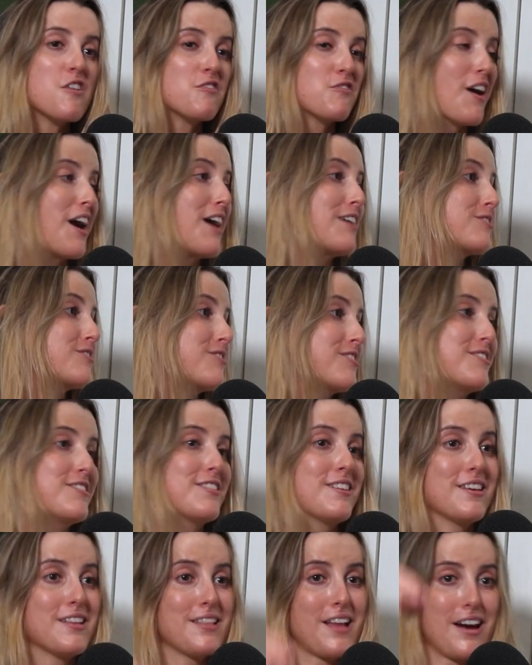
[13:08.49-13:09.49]
For us to
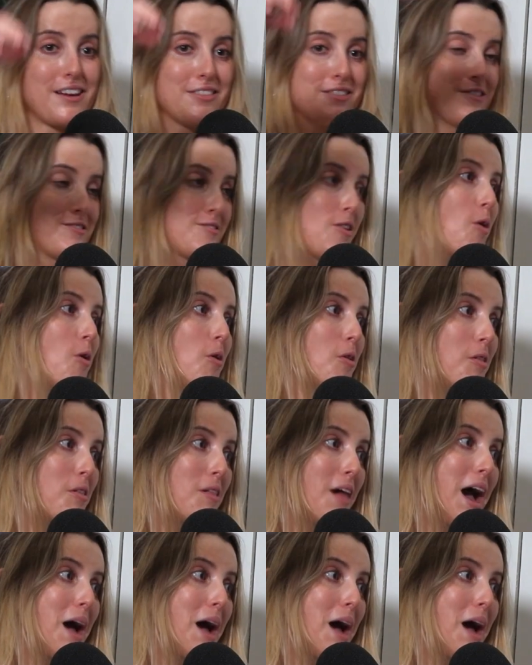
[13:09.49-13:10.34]
see this whole